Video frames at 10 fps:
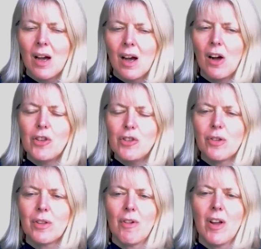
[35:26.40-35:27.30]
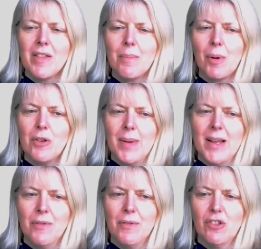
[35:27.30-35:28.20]
are you doing the right thing by your
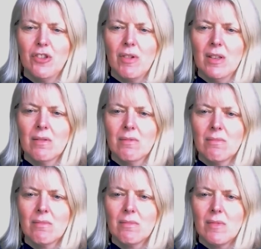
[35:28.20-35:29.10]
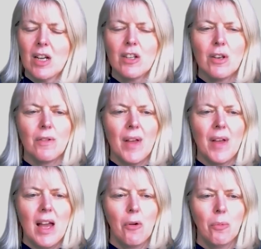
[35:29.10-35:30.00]
beneficiaries? I don't know if that
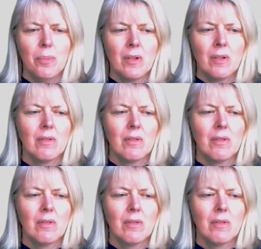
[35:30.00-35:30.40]
helps.